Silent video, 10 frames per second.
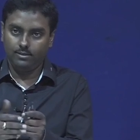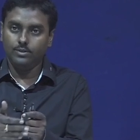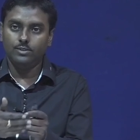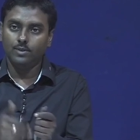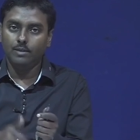
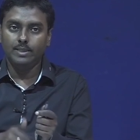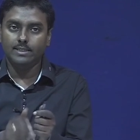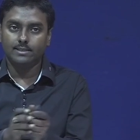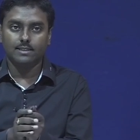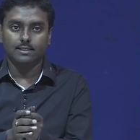which we'll be
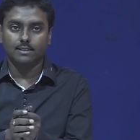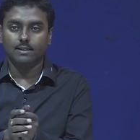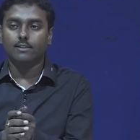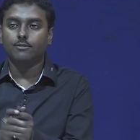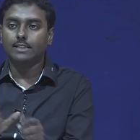discussing
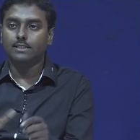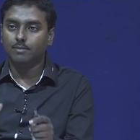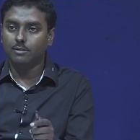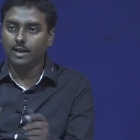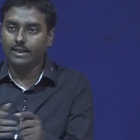other very
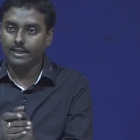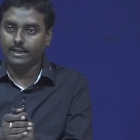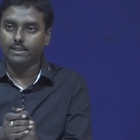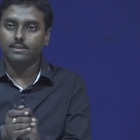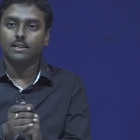simplified
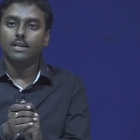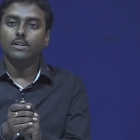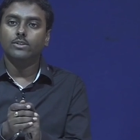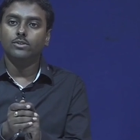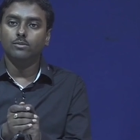techniques
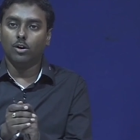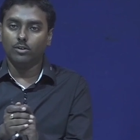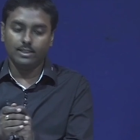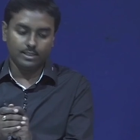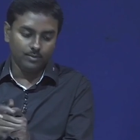to do
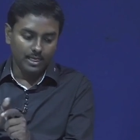modulation.